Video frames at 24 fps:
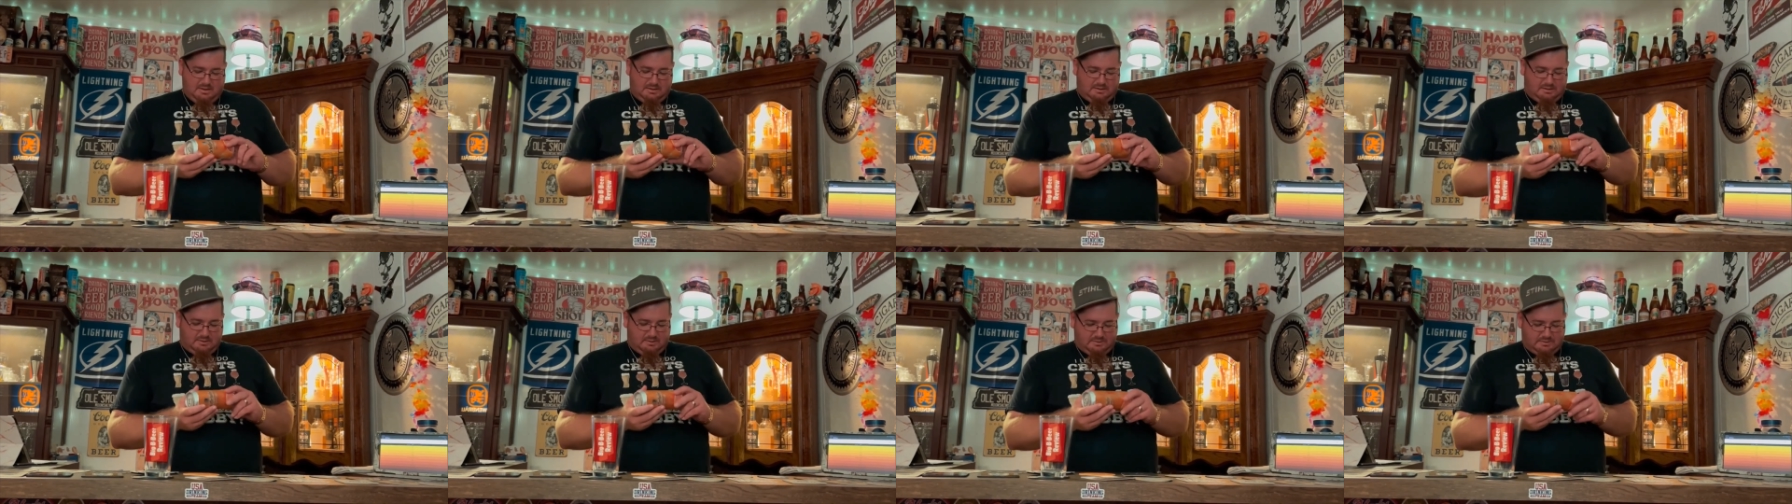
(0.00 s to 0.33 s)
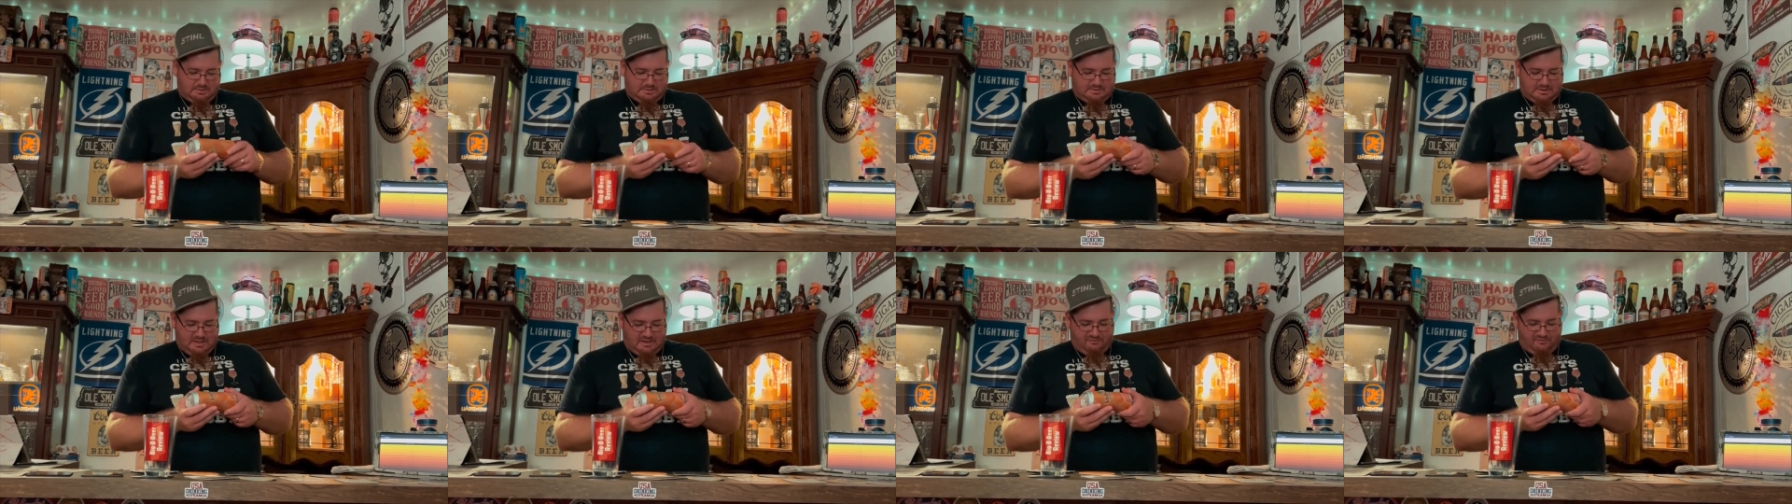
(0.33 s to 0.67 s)
So
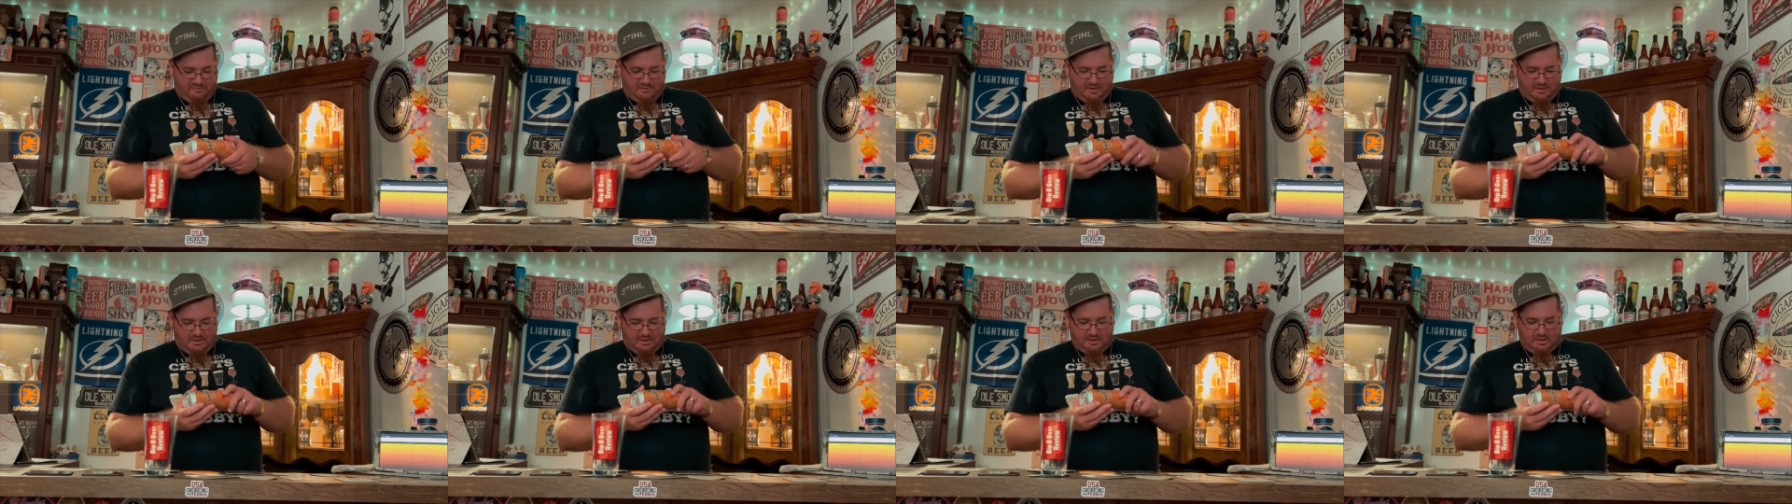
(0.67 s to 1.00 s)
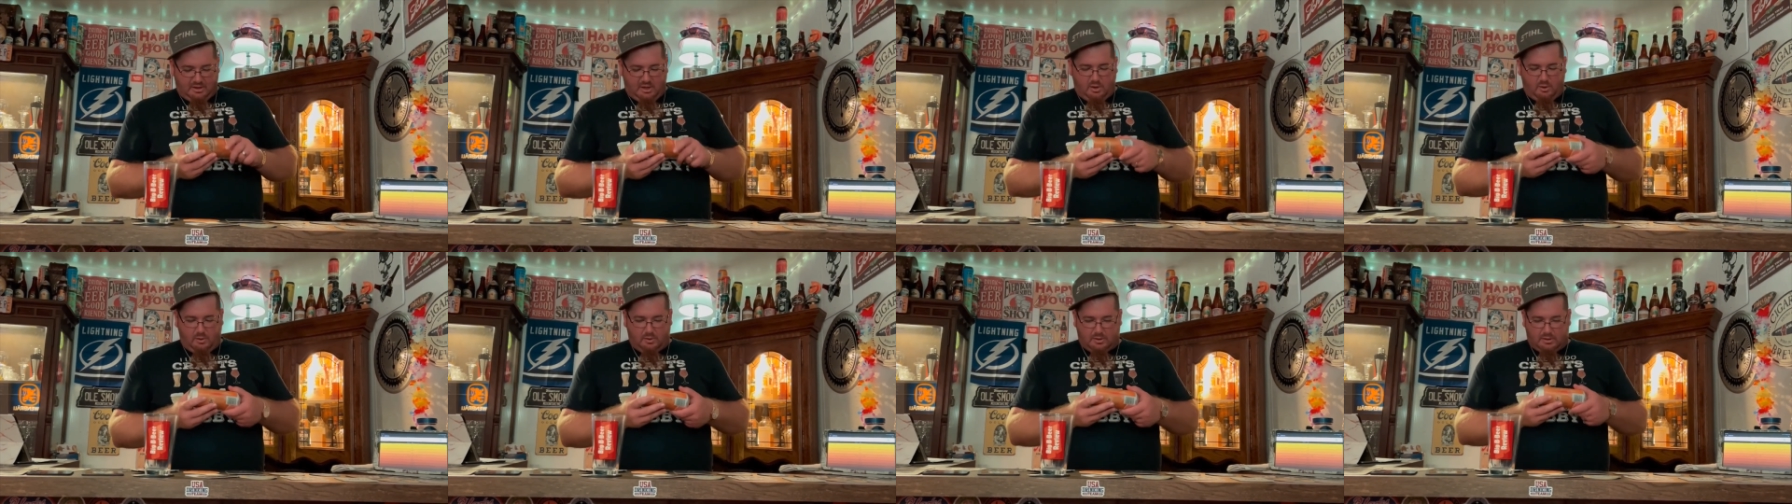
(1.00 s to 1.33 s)
it's definitely a
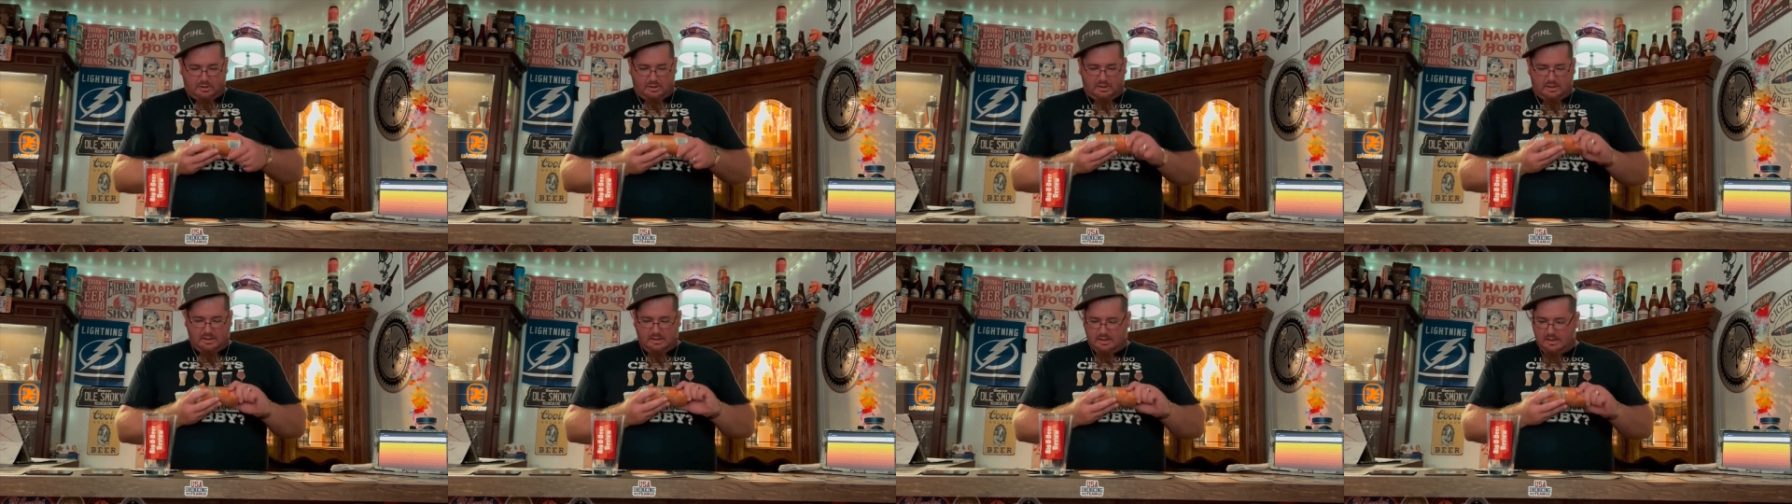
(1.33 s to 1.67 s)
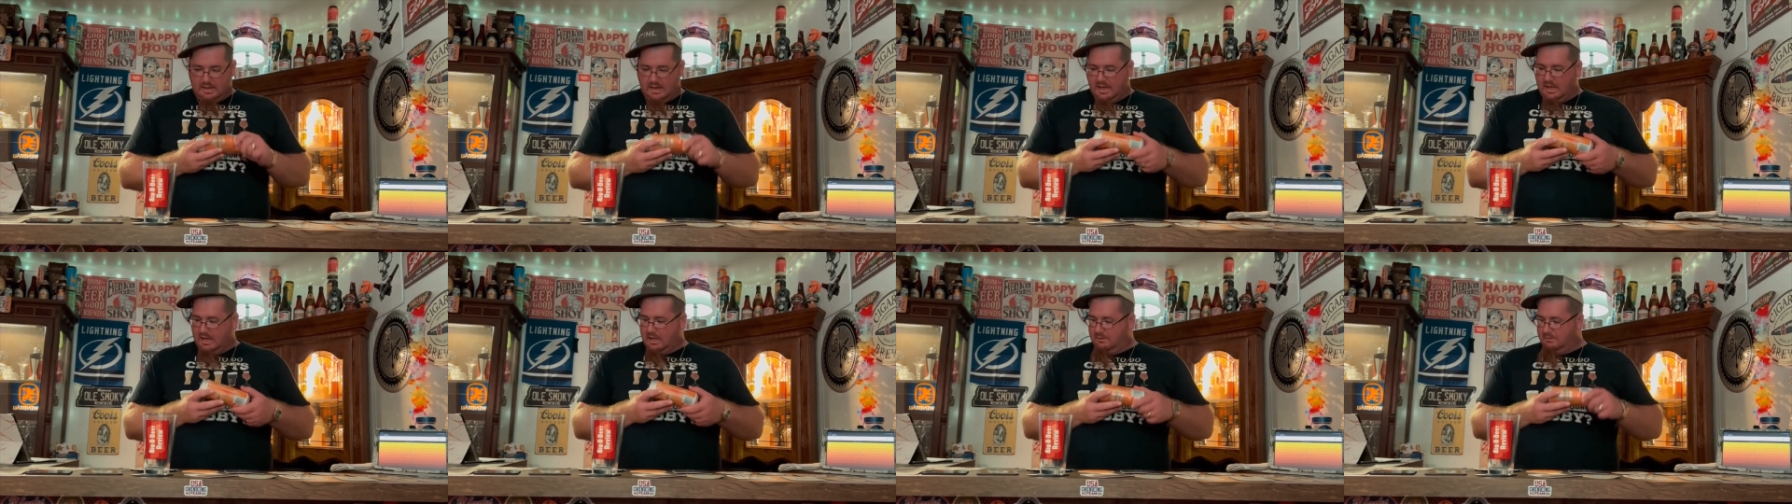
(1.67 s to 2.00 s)
lower
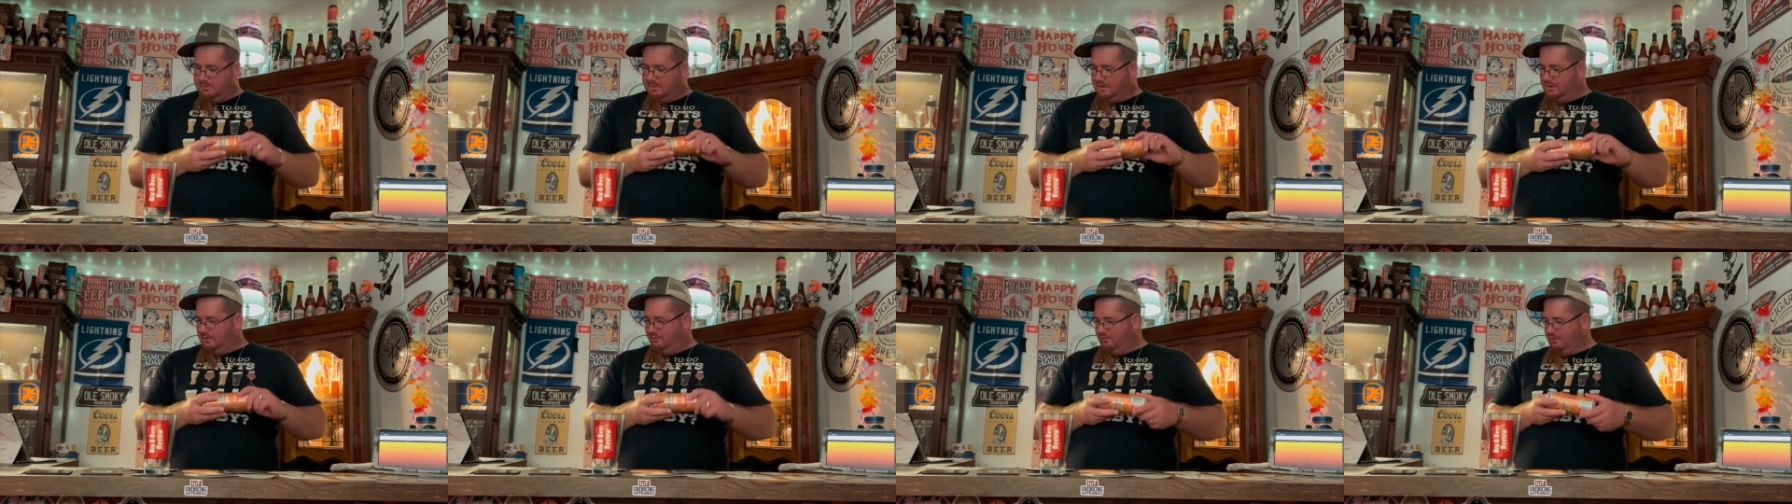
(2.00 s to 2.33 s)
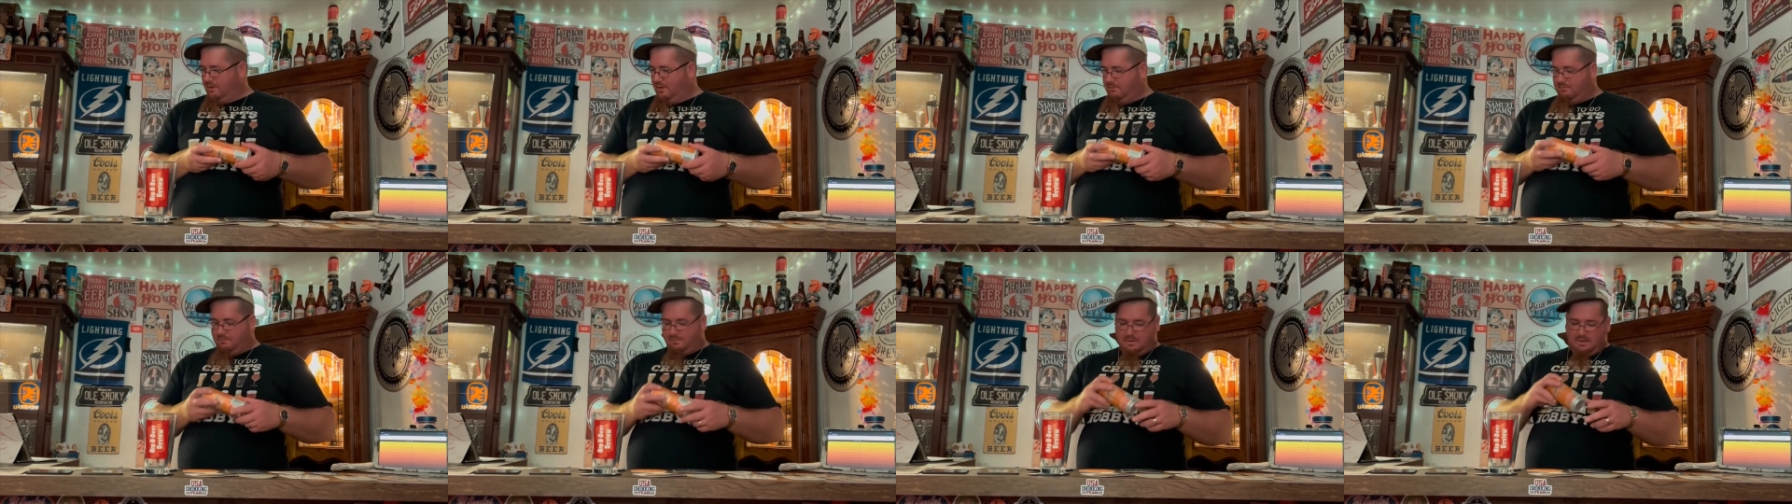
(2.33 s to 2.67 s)
ABV